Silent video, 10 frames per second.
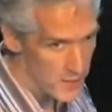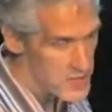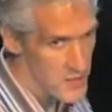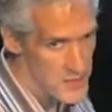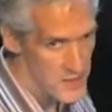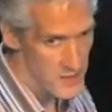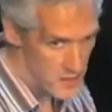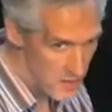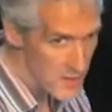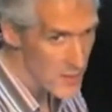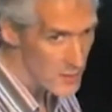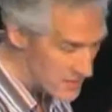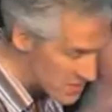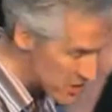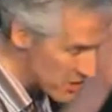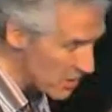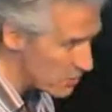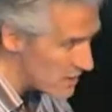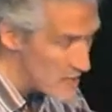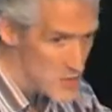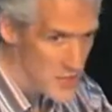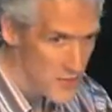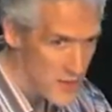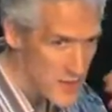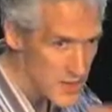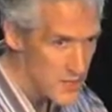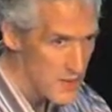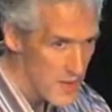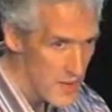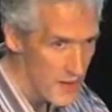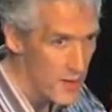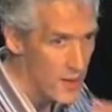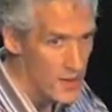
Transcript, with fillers: It wasn't a particular eureka moment. It was just a combination of things that were there